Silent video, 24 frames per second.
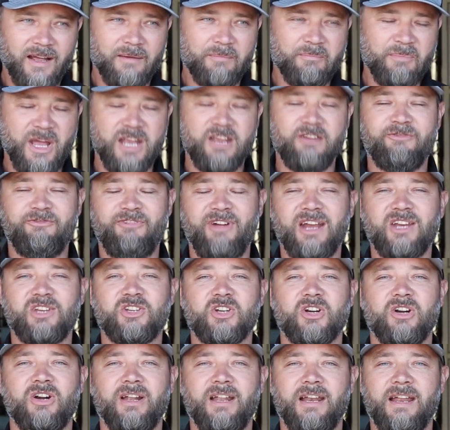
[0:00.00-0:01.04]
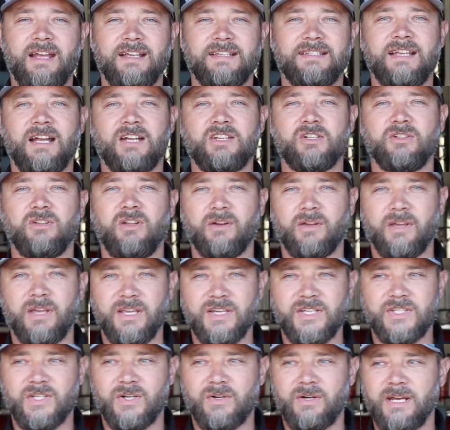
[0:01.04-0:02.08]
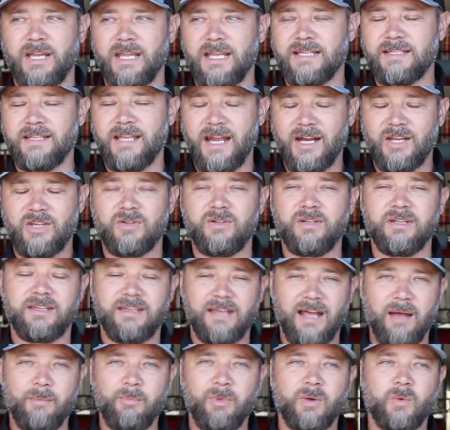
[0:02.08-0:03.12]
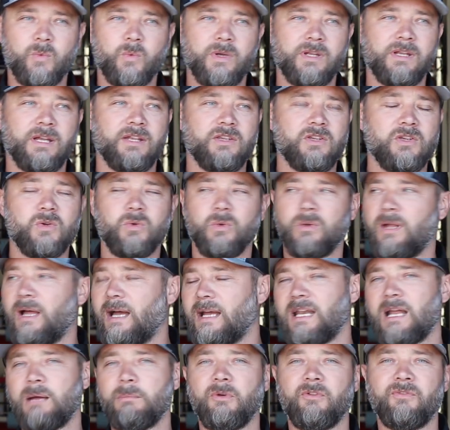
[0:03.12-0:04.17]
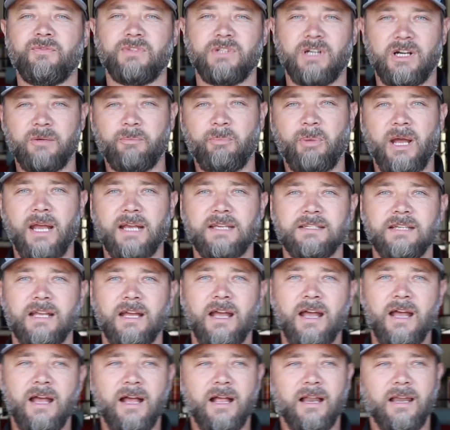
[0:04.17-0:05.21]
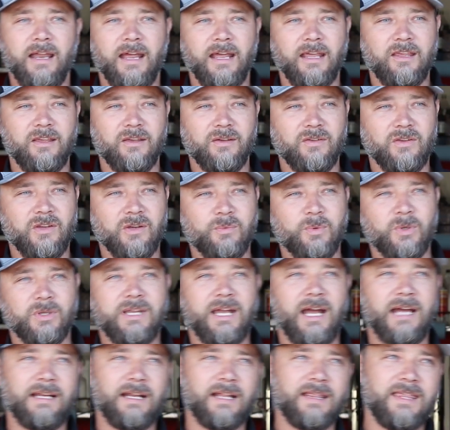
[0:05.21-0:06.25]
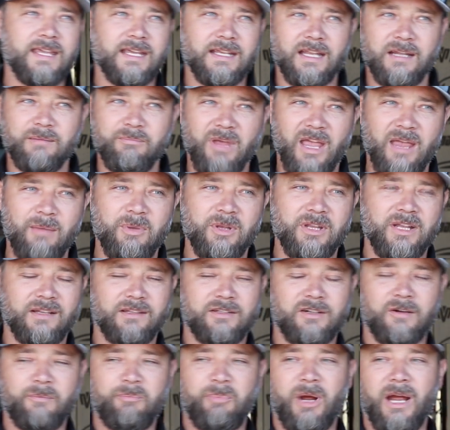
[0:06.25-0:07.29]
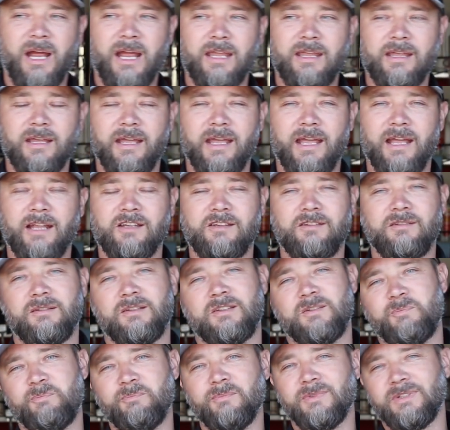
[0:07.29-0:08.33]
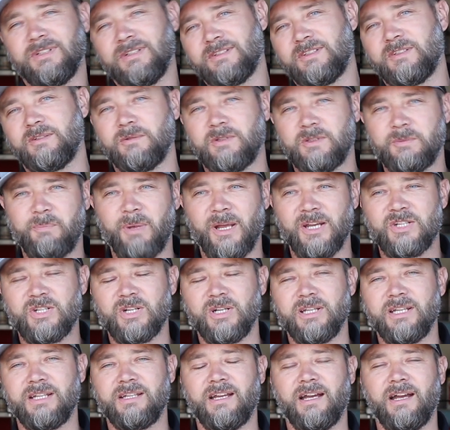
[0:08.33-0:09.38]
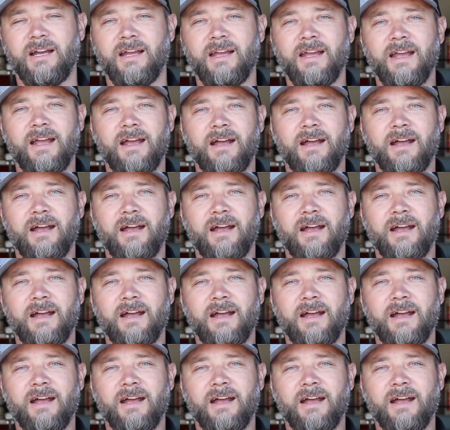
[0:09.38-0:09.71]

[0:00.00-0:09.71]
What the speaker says: manufacturer that has such a long history is actually coming with a new lineup of dirt bikes. Like, you would kind of think that maybe the dirt bike, and especially the